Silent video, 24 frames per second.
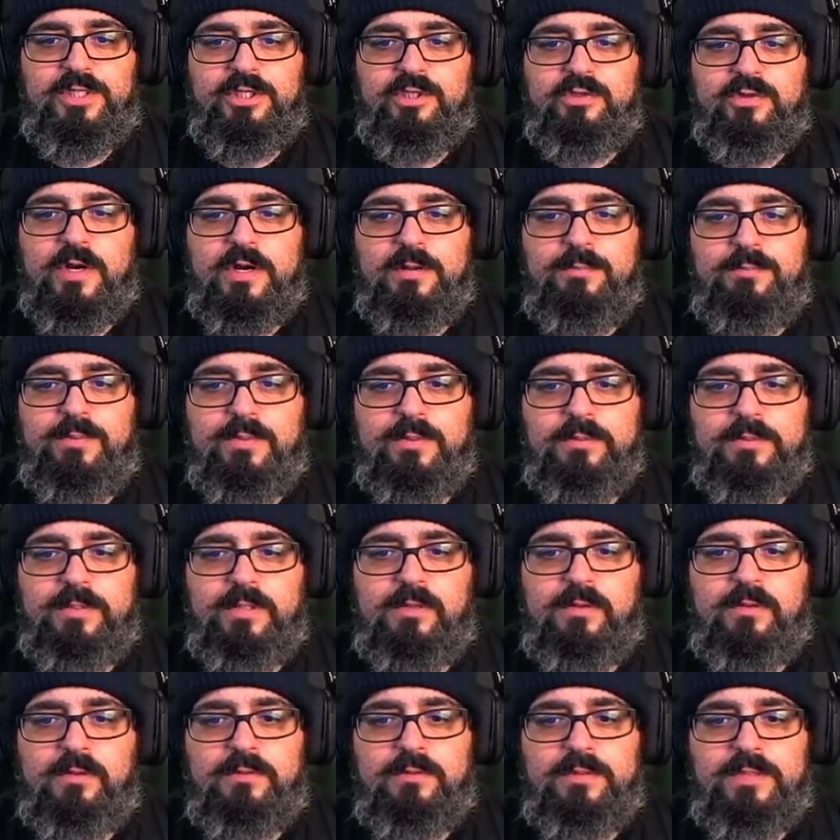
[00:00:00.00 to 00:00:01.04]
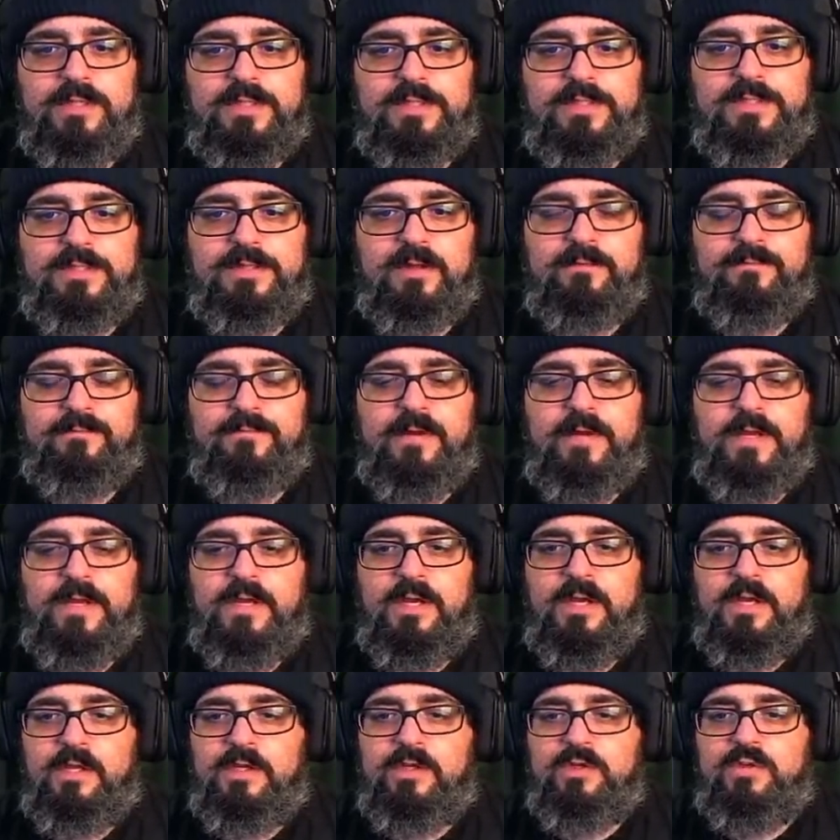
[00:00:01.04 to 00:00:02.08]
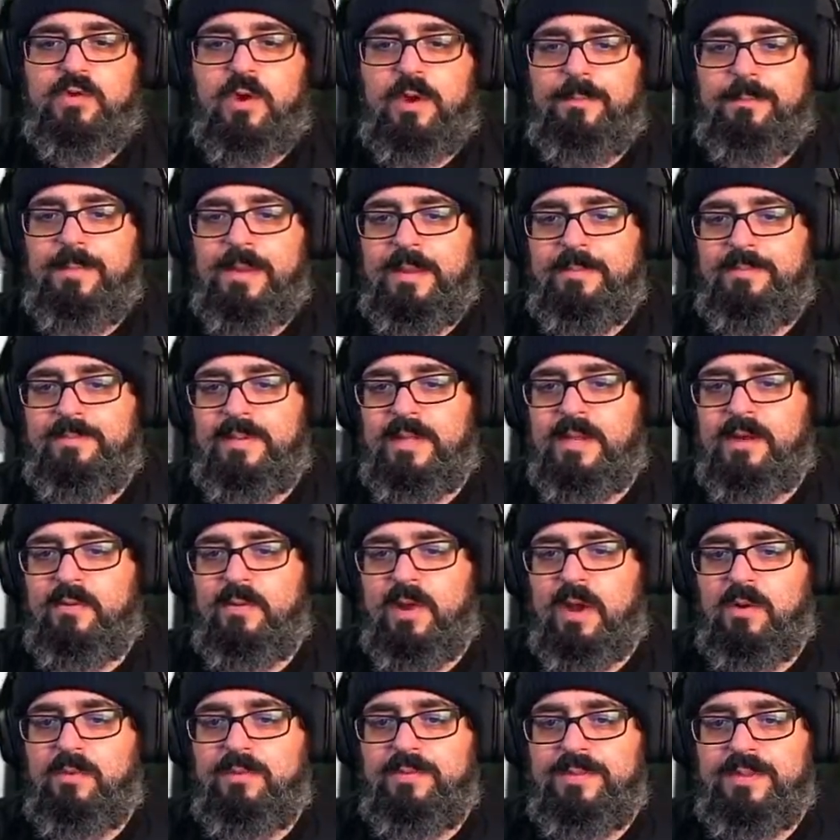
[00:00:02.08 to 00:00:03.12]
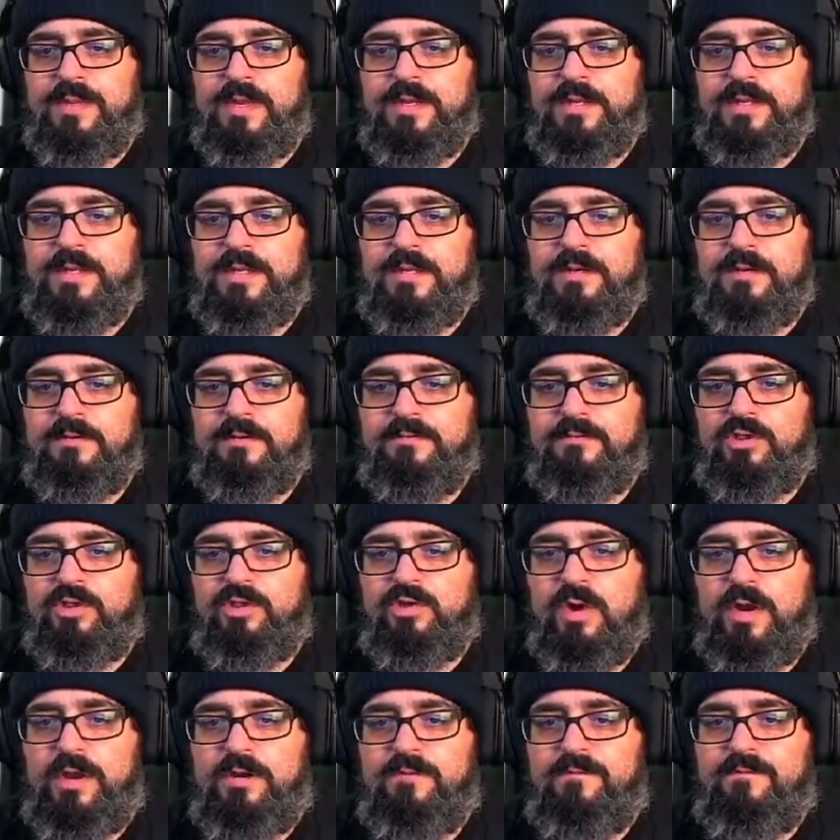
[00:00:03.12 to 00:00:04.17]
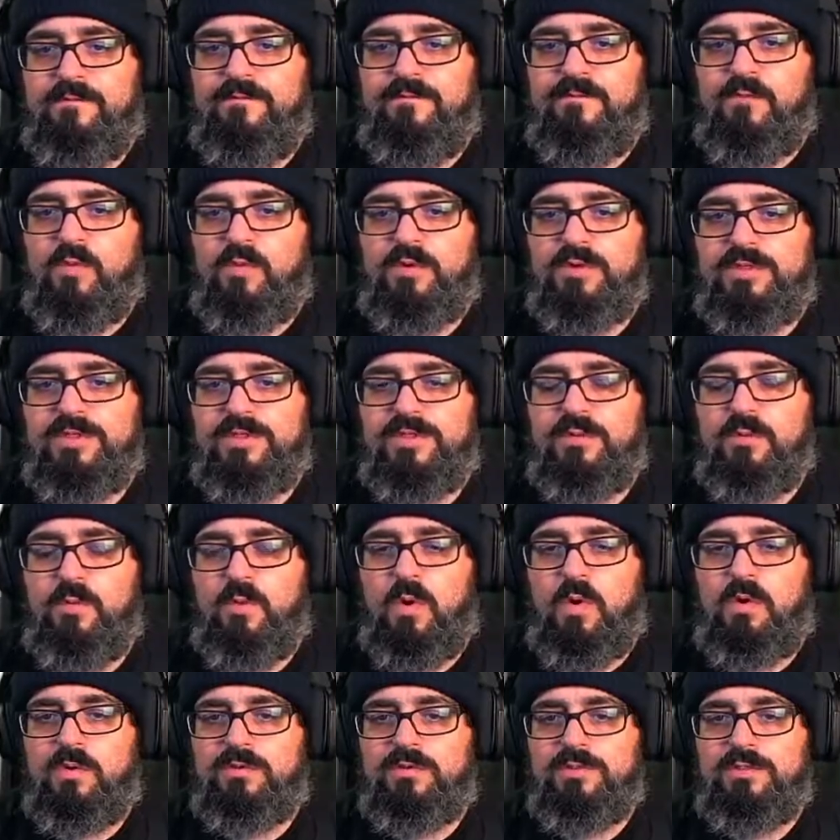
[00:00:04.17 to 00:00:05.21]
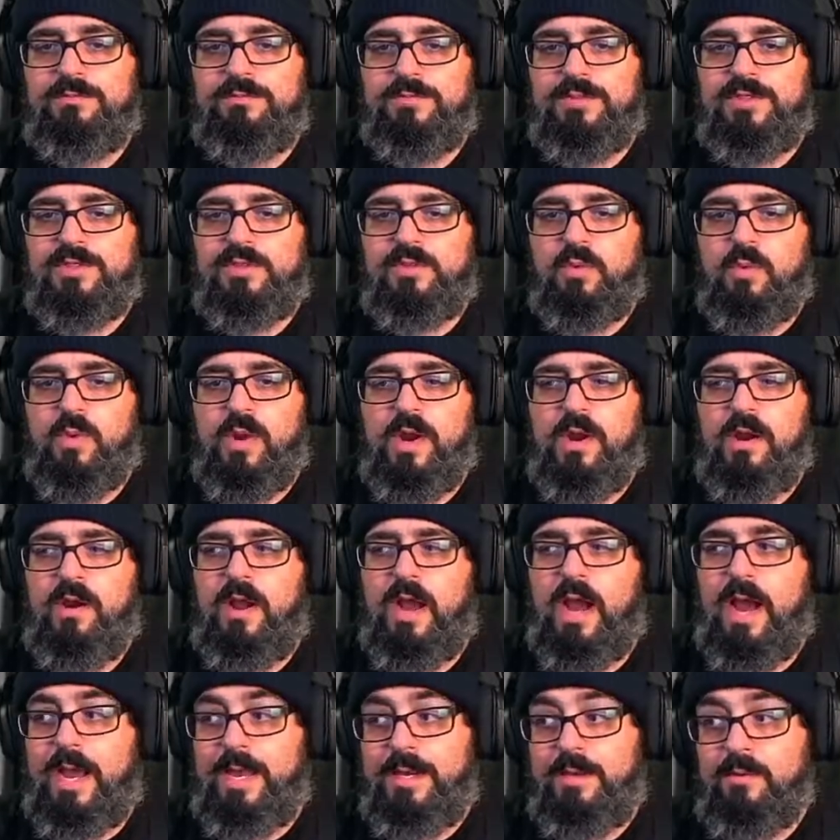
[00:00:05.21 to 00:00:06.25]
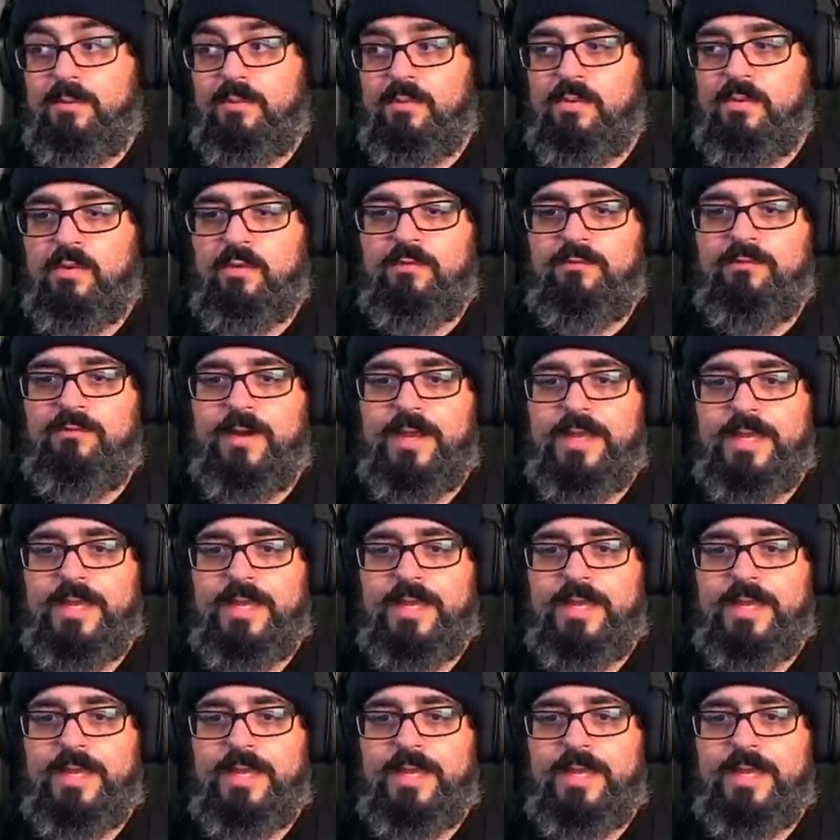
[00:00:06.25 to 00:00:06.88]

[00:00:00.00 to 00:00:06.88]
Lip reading: trying to build in all this stuff. So I may play around with the idea of trying to force the walls to be square. I don't know if I